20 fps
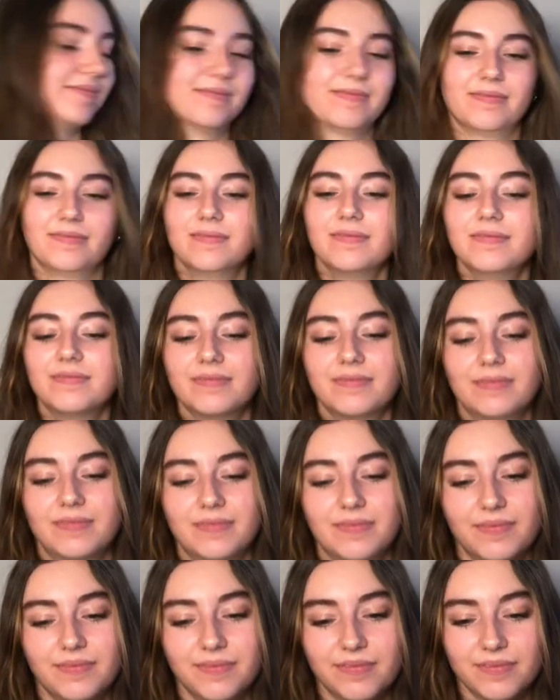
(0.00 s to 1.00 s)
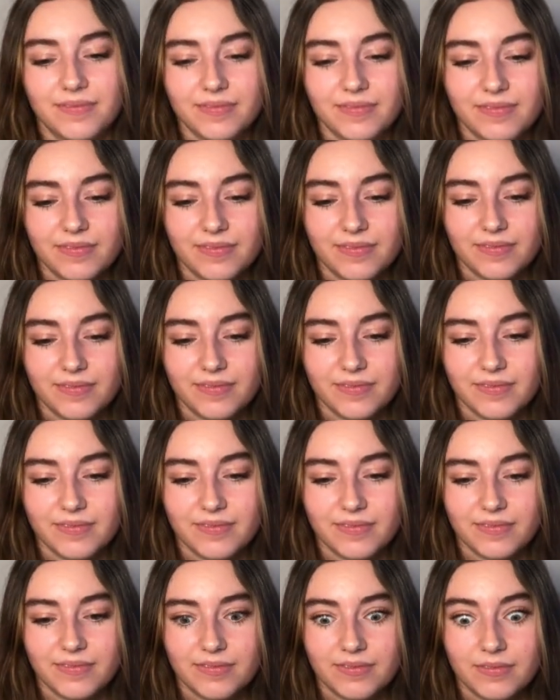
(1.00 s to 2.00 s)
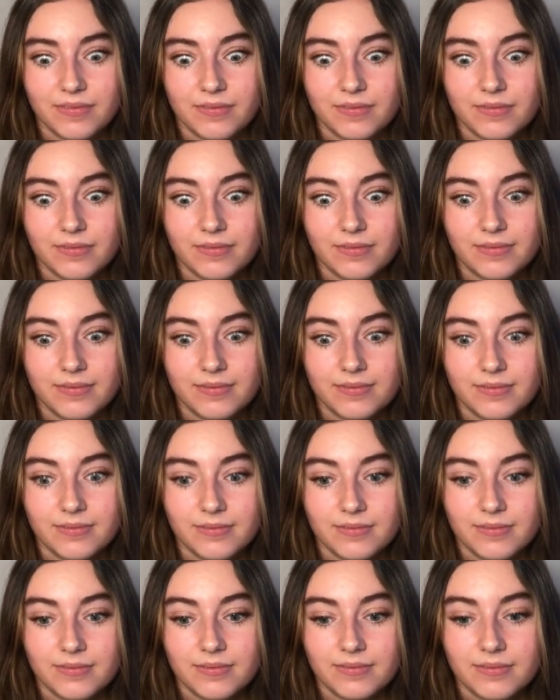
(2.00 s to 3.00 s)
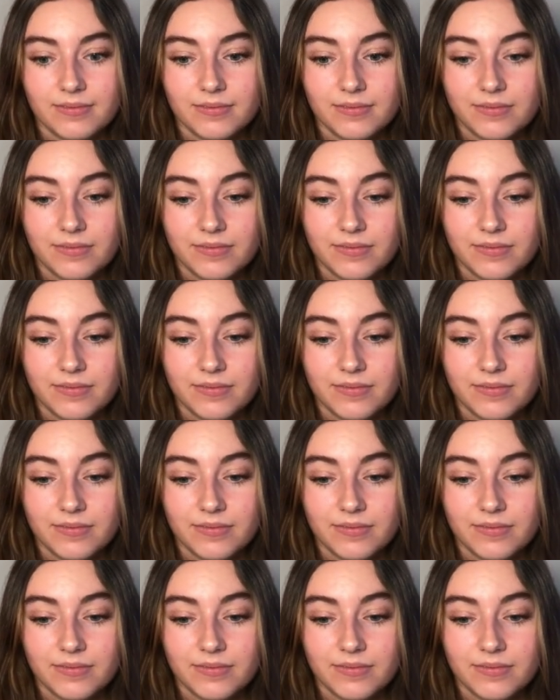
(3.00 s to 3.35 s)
[no speech]